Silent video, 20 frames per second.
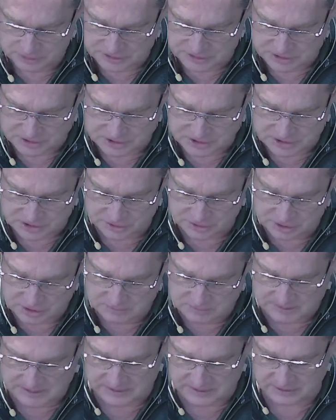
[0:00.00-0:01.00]
Paul is
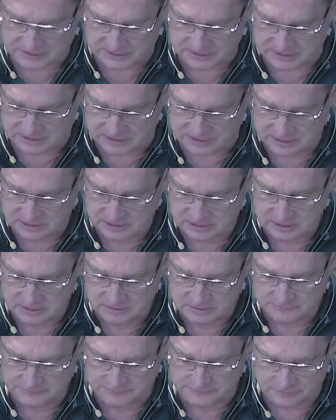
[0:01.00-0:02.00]
concerned about their
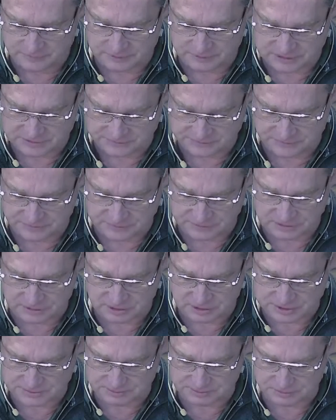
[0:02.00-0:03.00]
fault, this
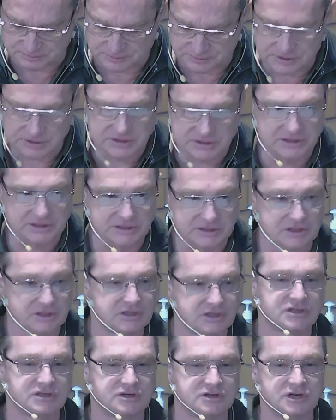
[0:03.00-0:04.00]
false gospel, because
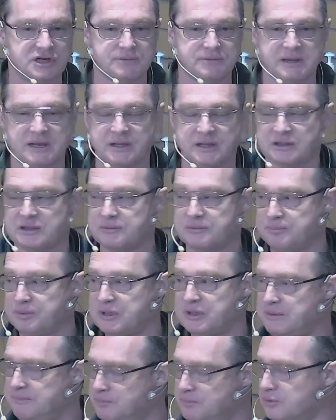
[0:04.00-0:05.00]
he's concerned
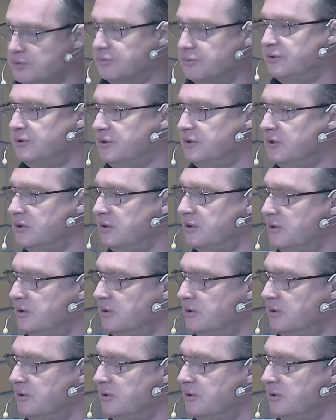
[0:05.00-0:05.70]
about the people.